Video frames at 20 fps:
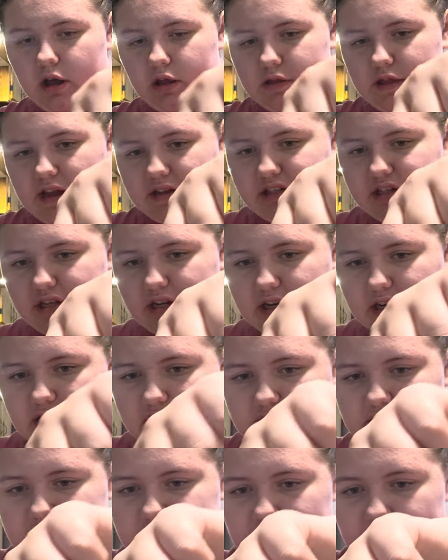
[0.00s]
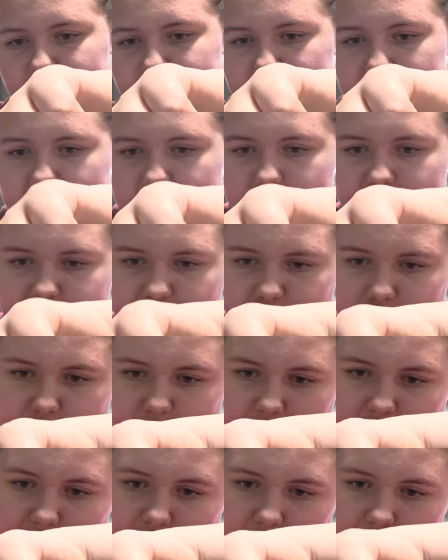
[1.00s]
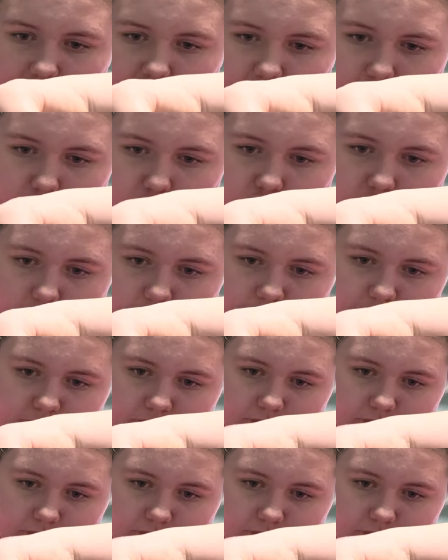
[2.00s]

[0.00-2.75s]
all that, so you're gonna snip it until you can't anymore.